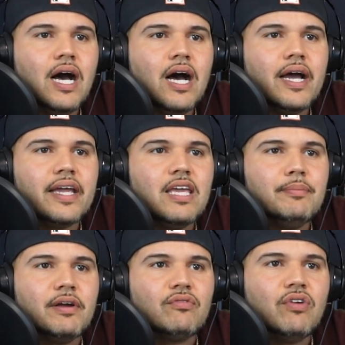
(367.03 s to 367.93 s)
I
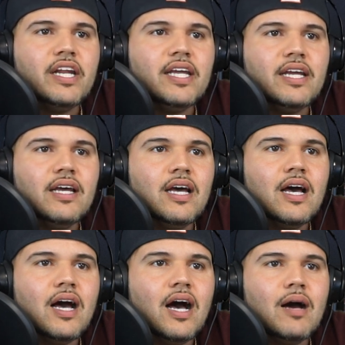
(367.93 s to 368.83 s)
keep on running,
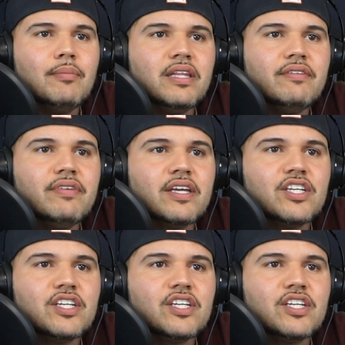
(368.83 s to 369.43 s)
believing